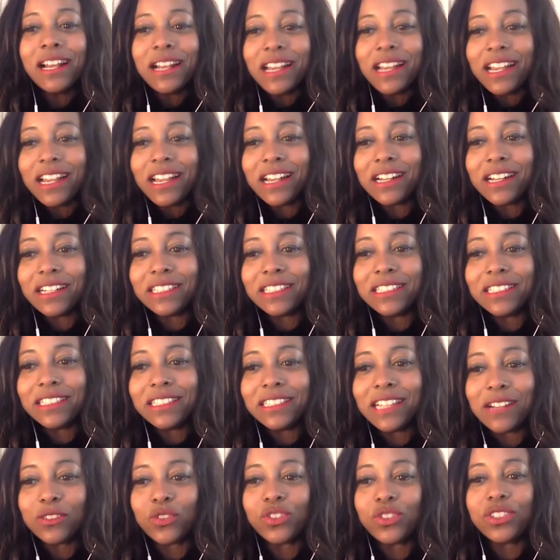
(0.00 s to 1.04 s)
and
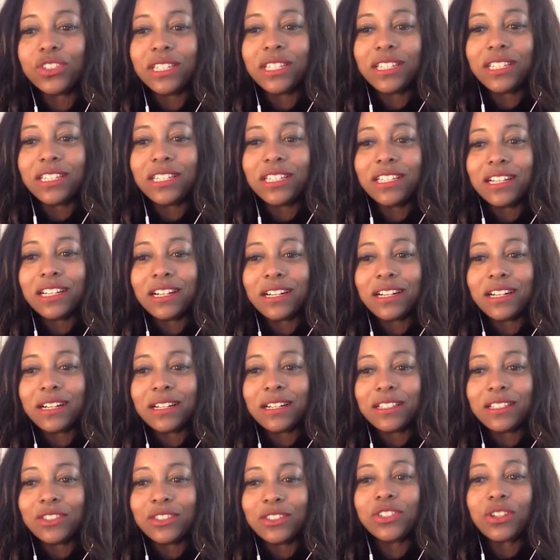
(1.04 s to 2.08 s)
now she
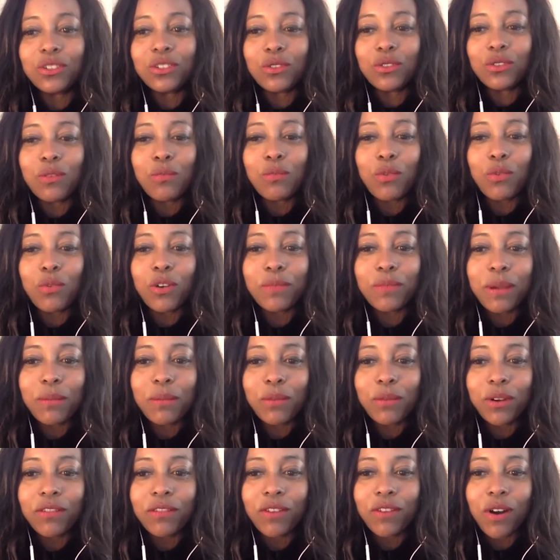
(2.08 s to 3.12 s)
uh, and she's also a board
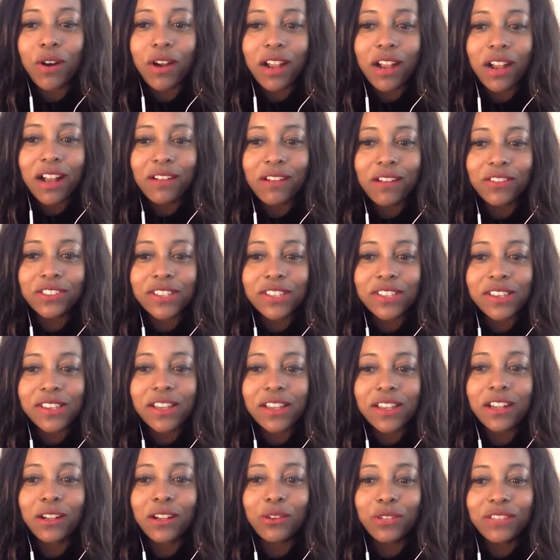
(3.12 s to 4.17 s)
member of Our House,
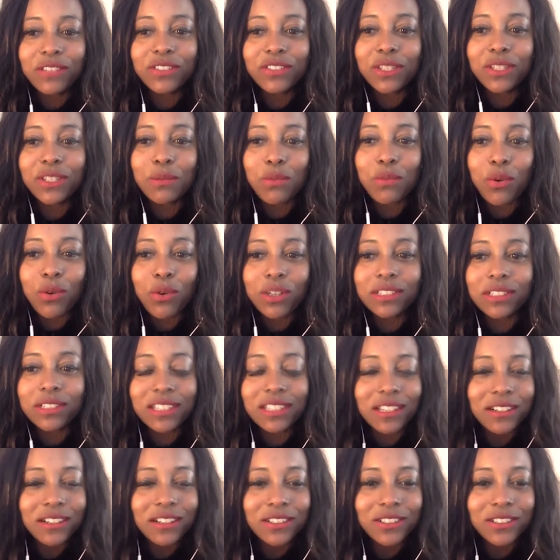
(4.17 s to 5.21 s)
a grief support center.